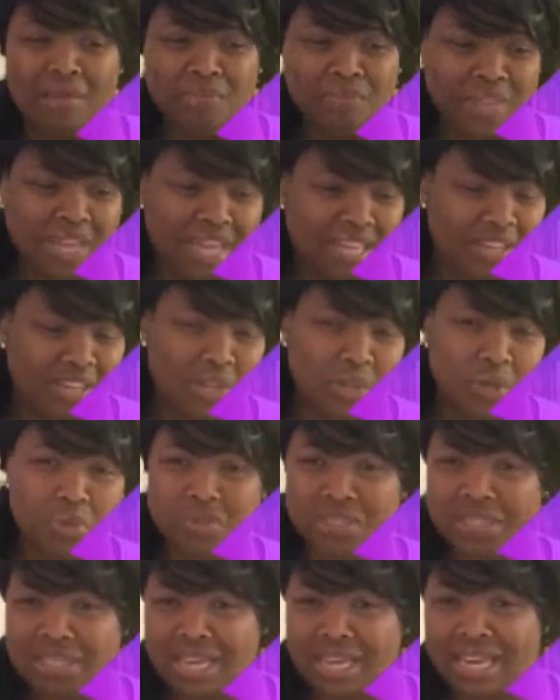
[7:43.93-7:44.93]
they got
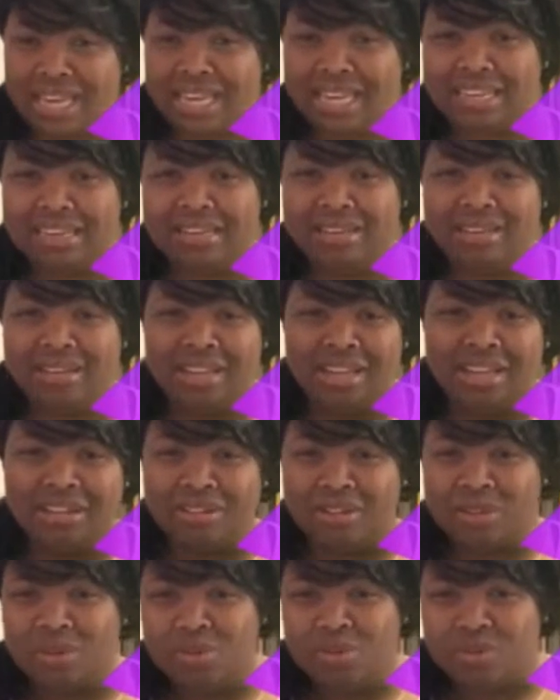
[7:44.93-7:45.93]
loose skin and
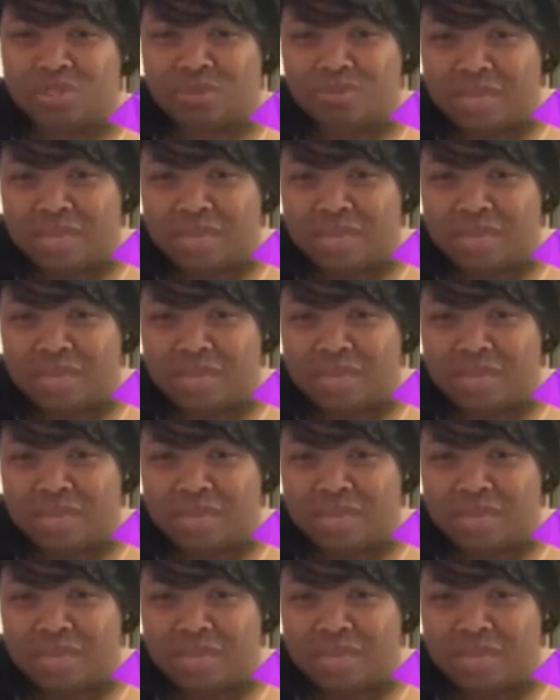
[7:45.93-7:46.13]
loose